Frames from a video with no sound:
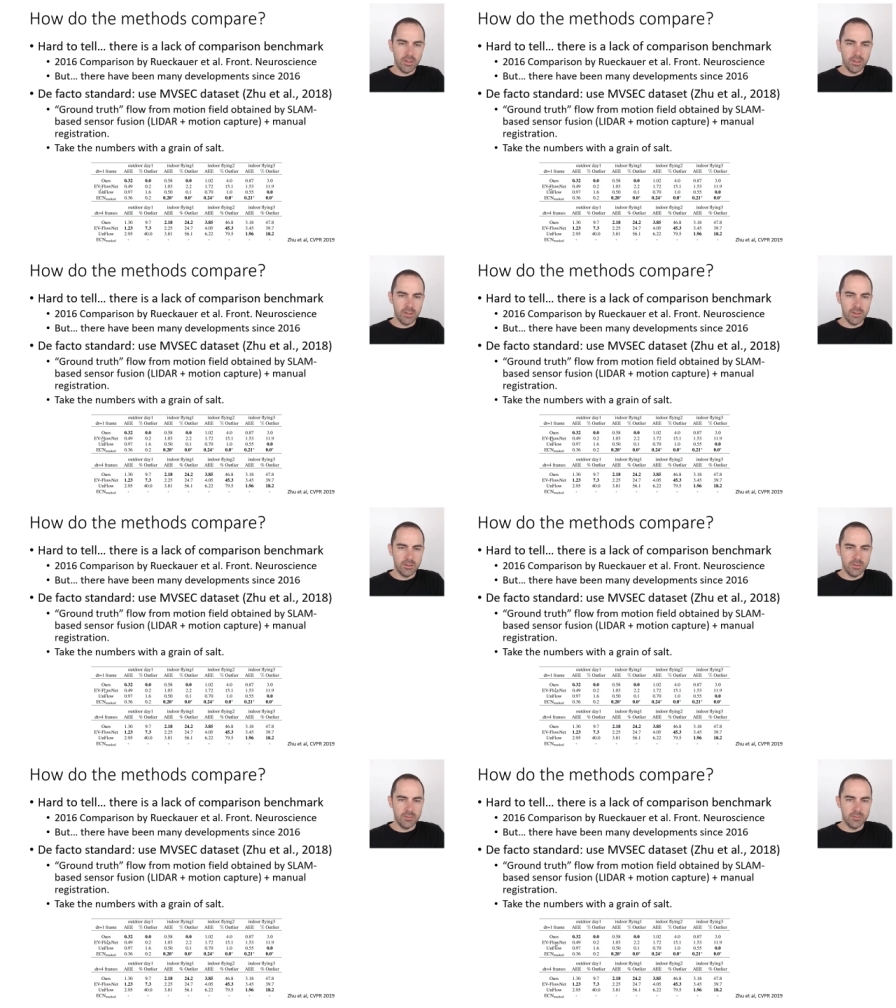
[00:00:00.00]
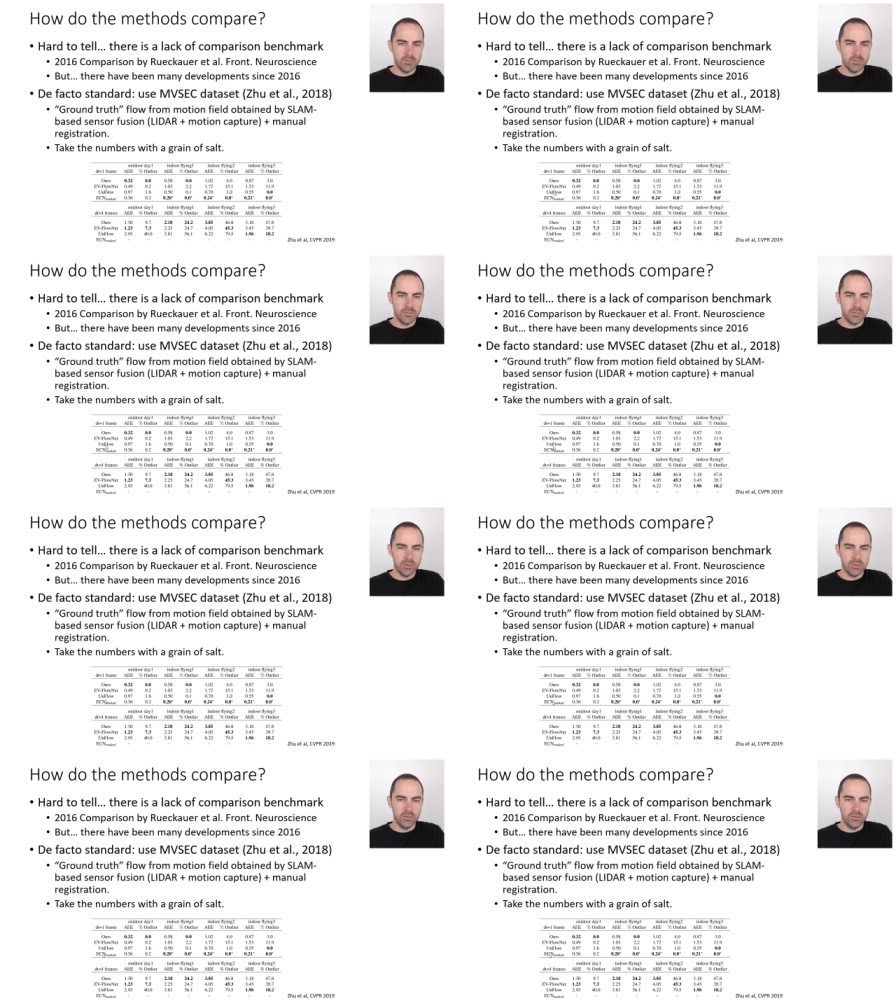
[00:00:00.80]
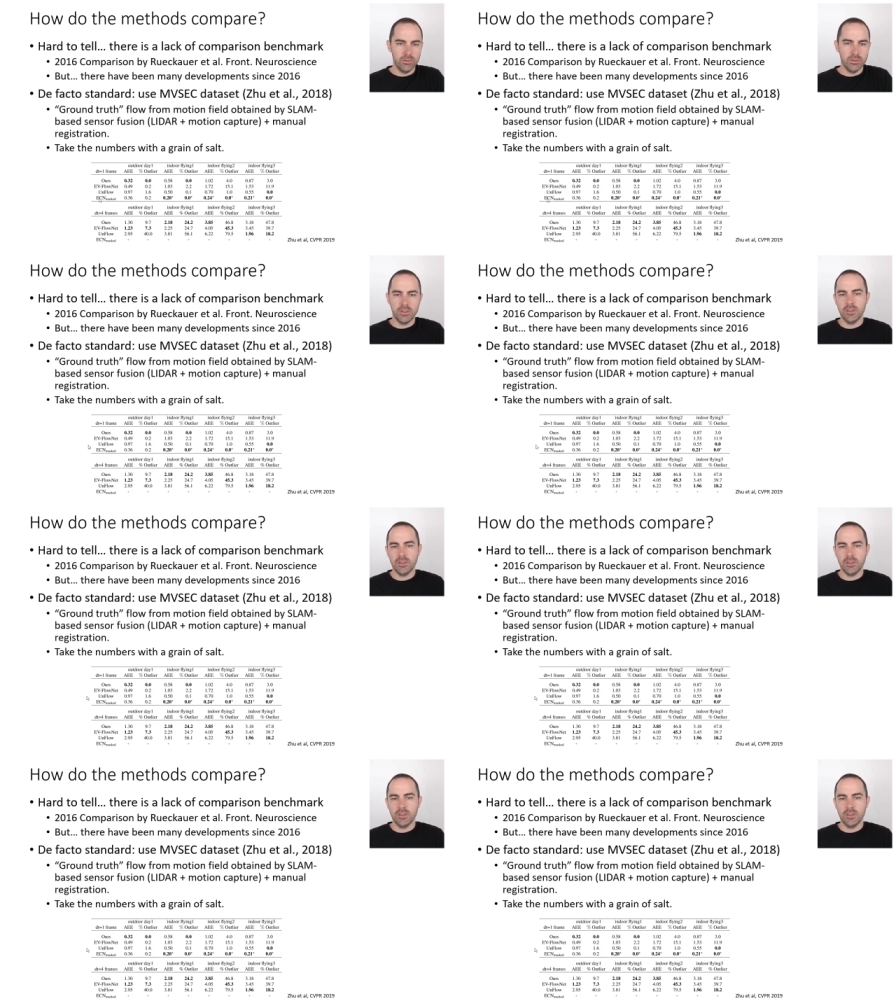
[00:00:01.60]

Um, so